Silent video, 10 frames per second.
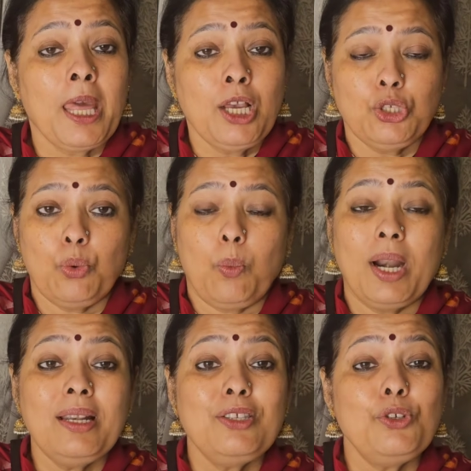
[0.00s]
So
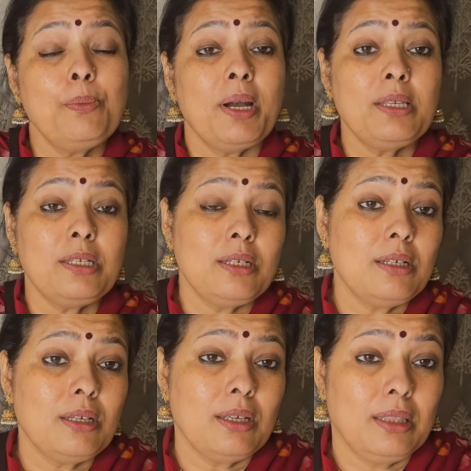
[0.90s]
once you
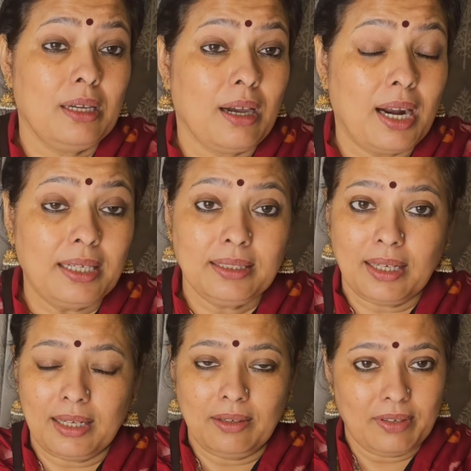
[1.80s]
master the
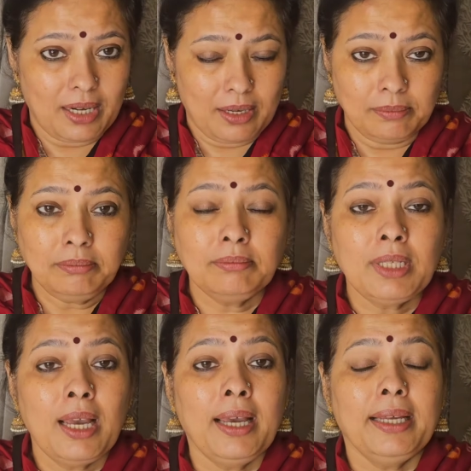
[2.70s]
Atatala Varnam,
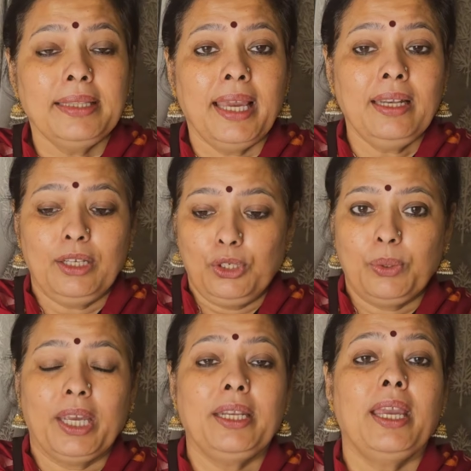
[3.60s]
then you
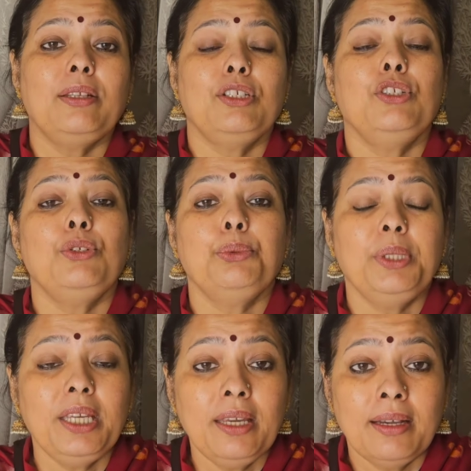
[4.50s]
can get into
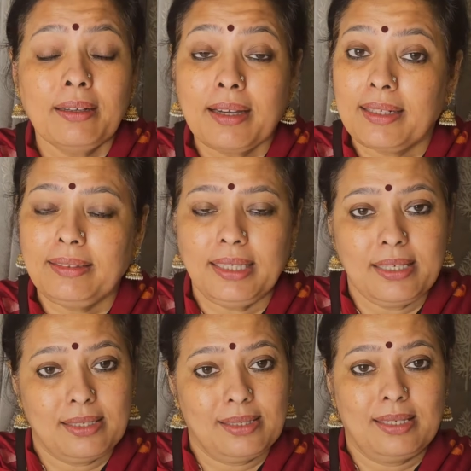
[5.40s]
the
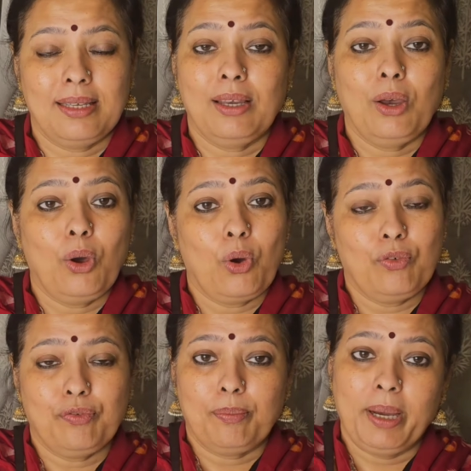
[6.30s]
Kritis of
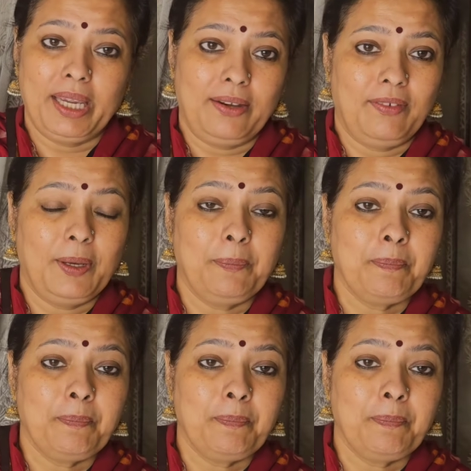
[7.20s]
Bhairavi.